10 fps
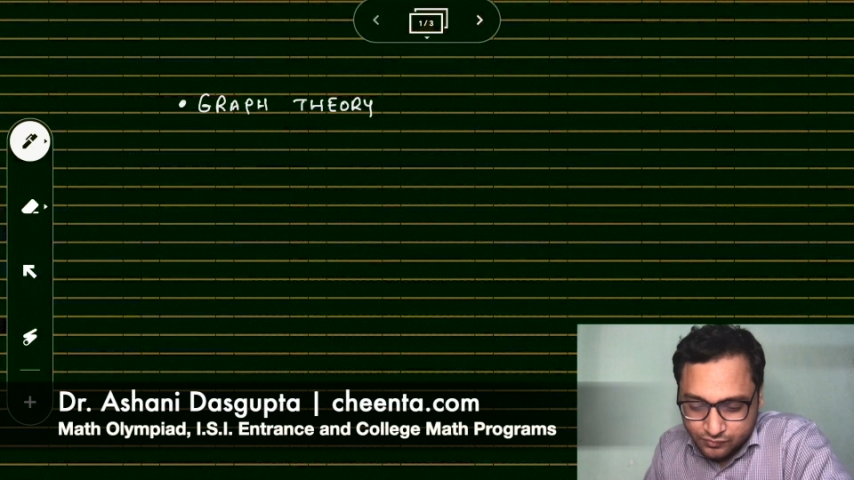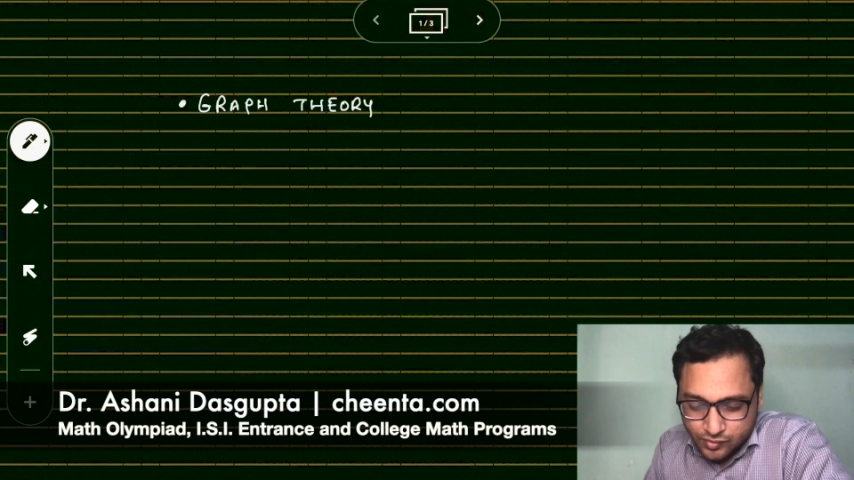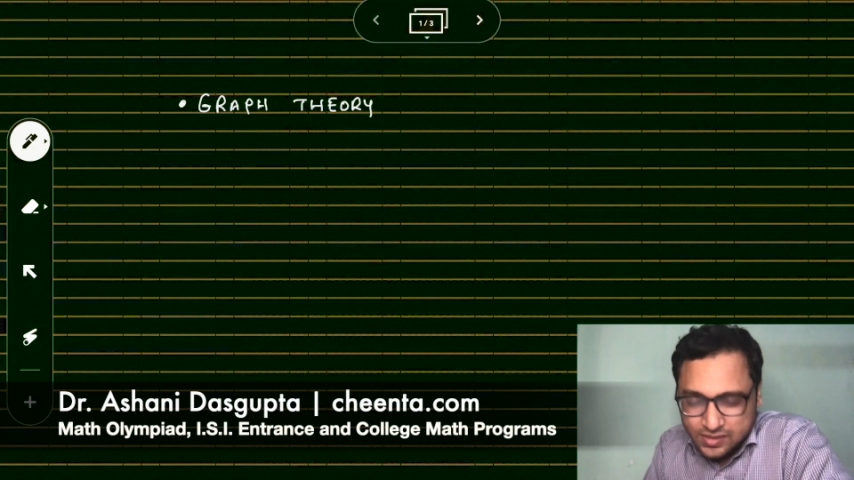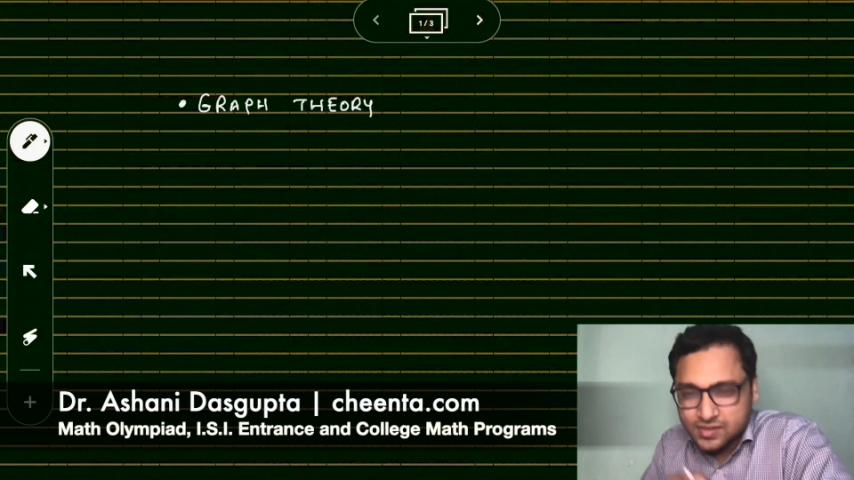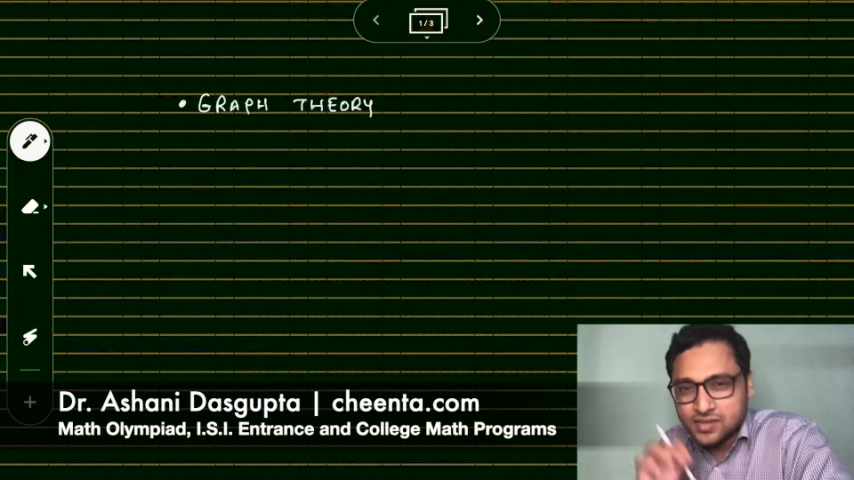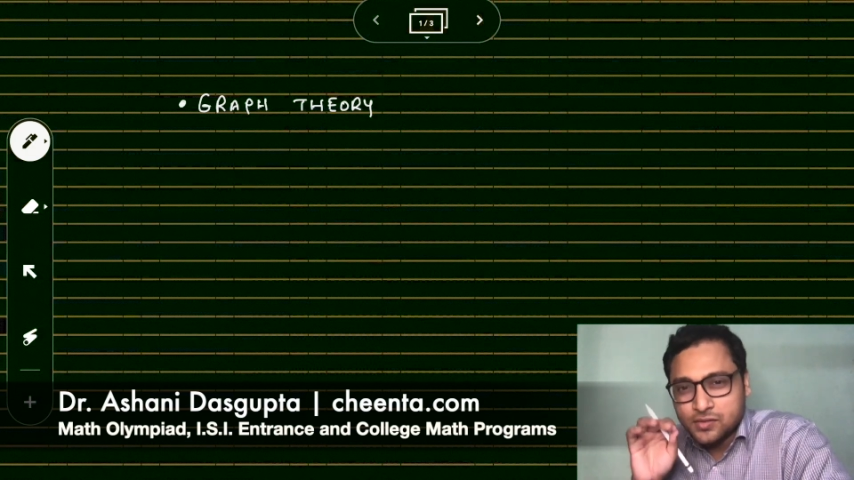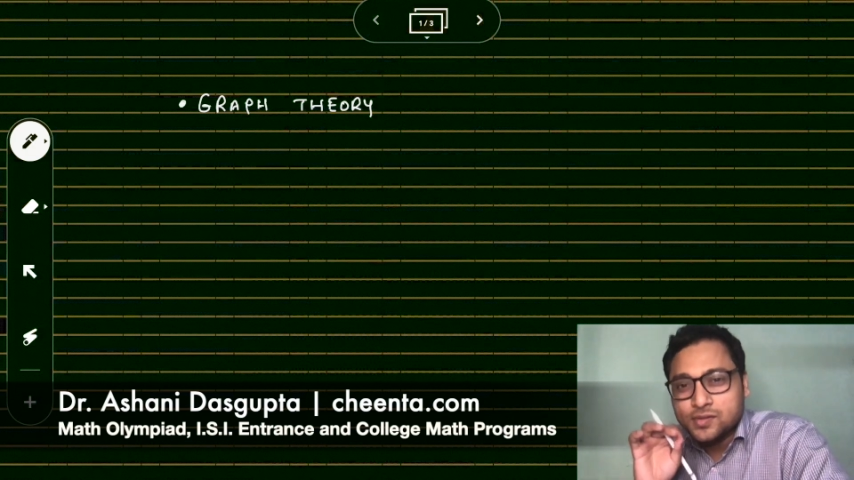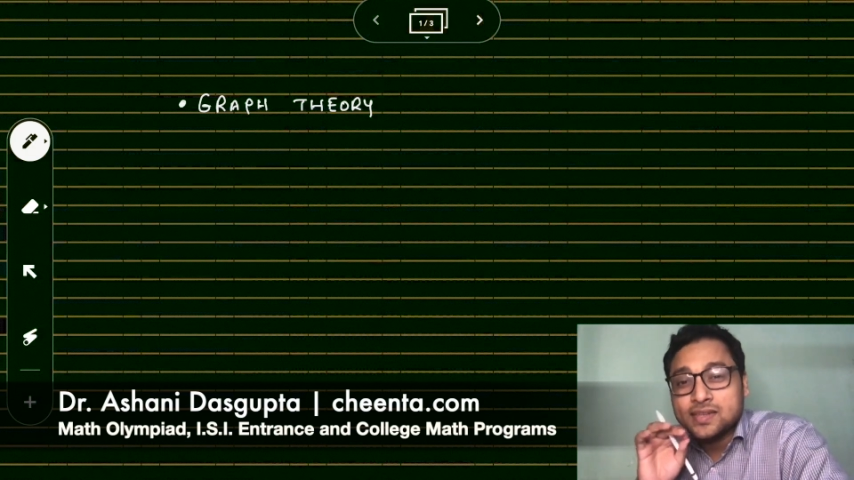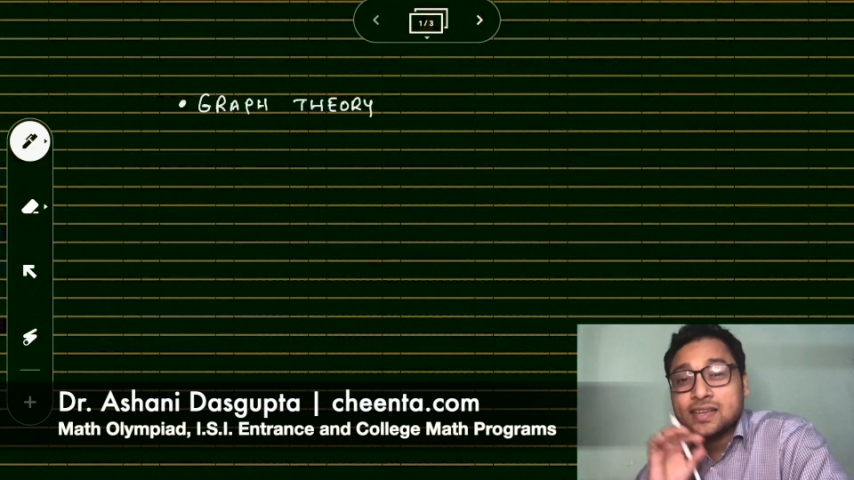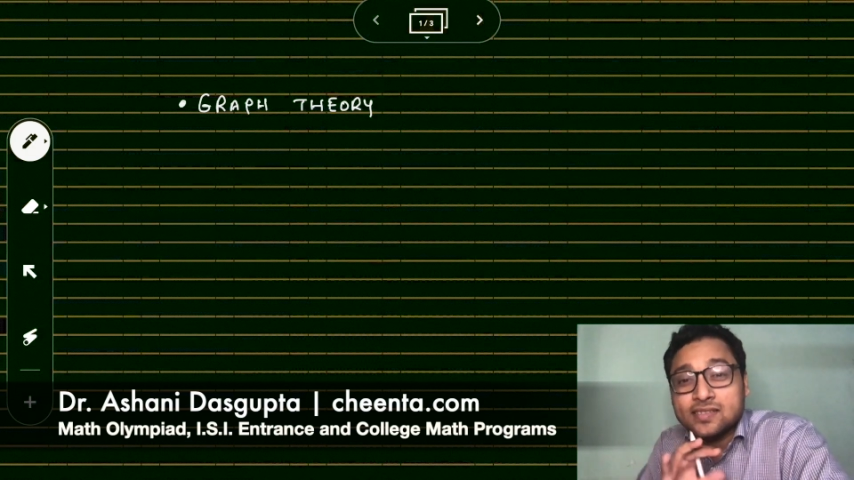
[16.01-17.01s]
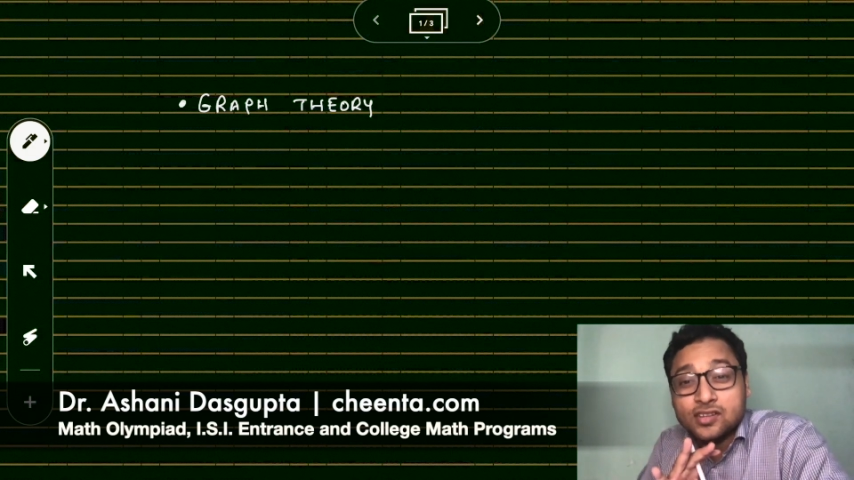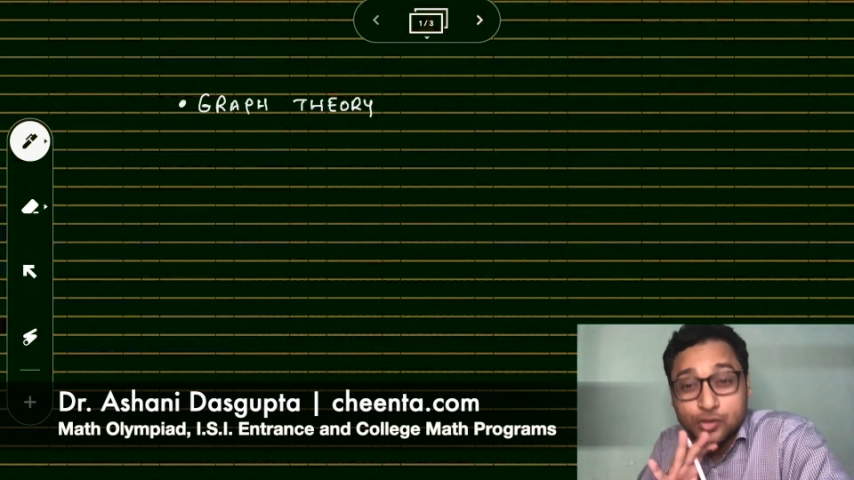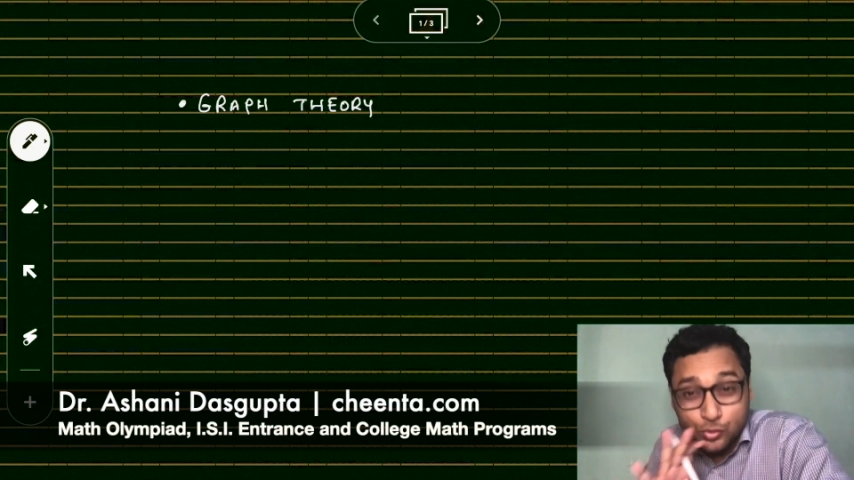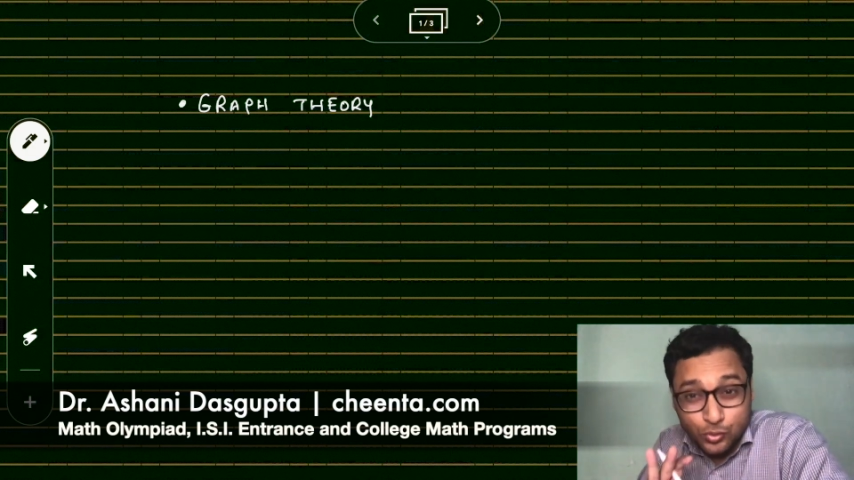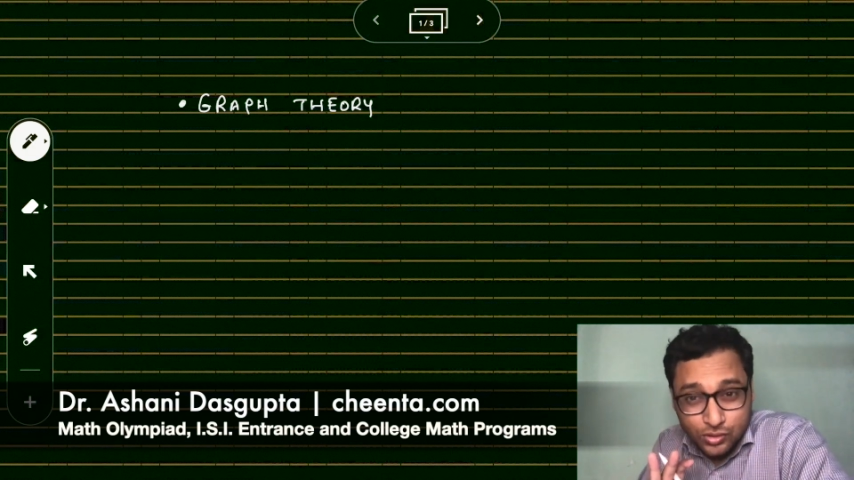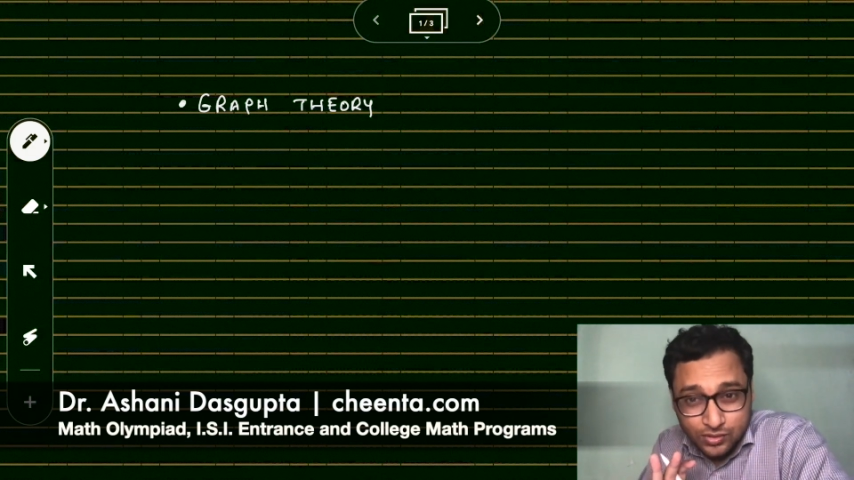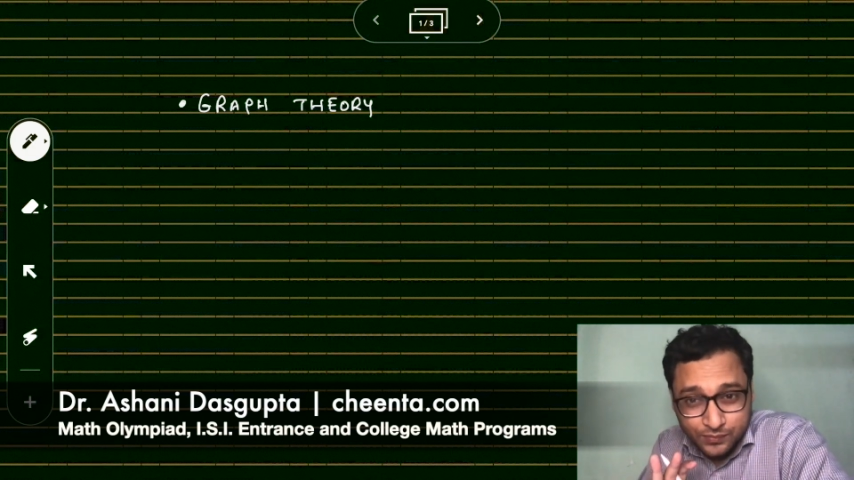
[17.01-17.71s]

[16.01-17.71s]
We'll just use it as a tool.